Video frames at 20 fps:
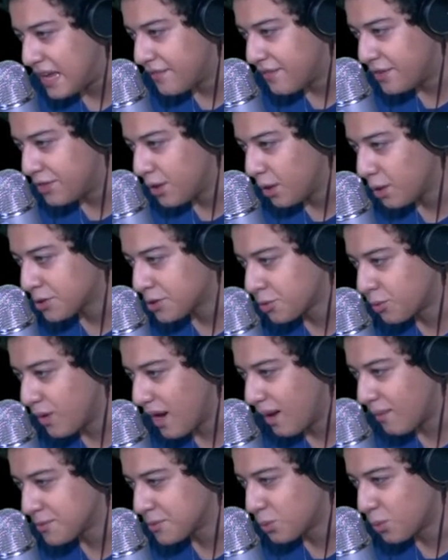even those
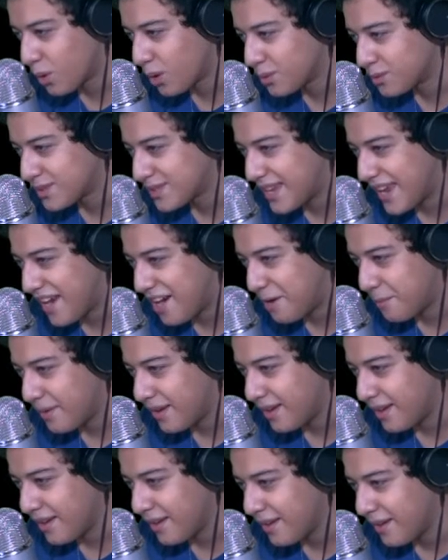realms won't scare
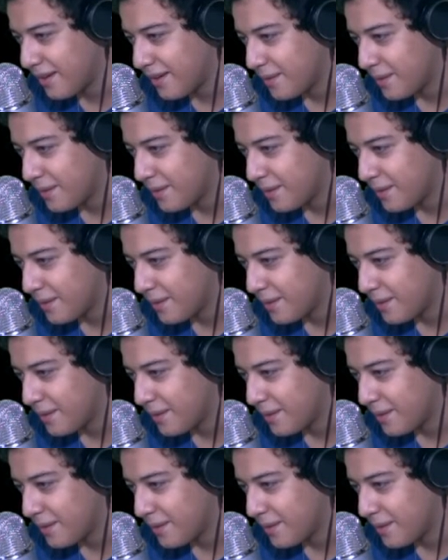me.